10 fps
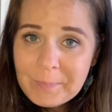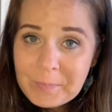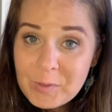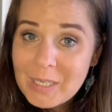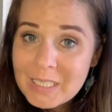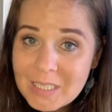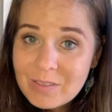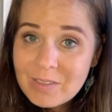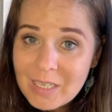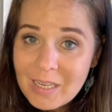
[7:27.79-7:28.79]

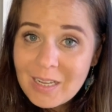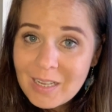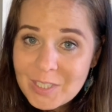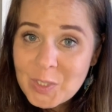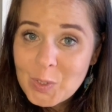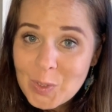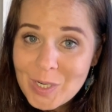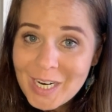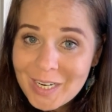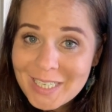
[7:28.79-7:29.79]
relatively a
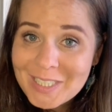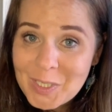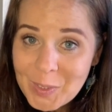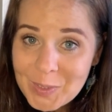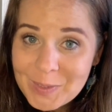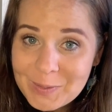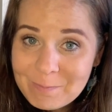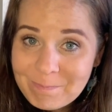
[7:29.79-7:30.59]
story on its own.